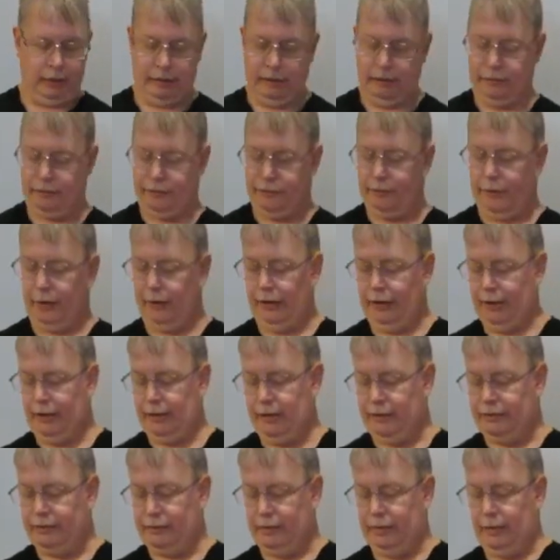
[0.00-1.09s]
it's very
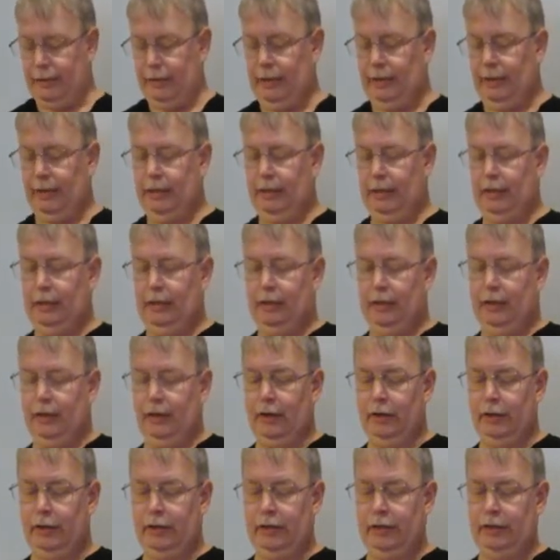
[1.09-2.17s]
easy. All
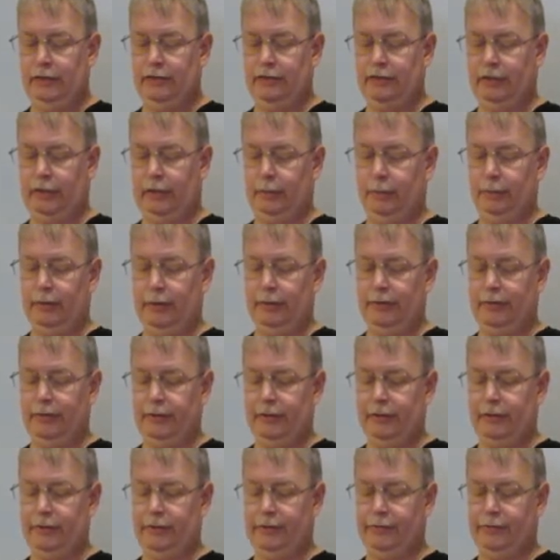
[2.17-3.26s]
you need to start with
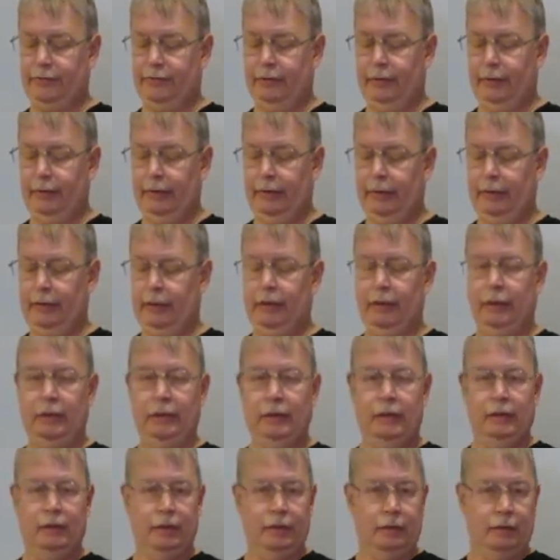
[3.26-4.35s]
is
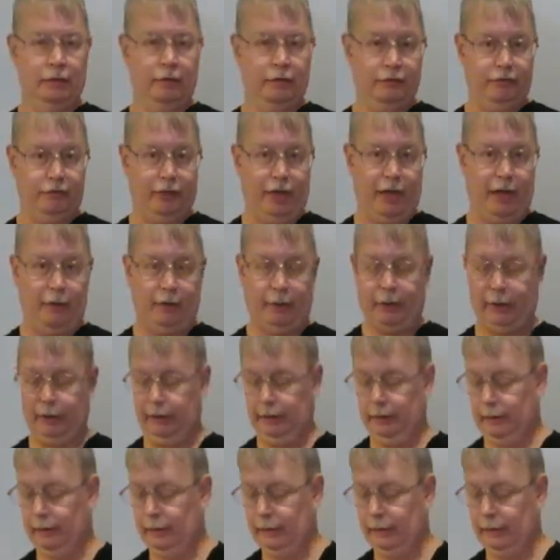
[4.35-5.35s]
flour.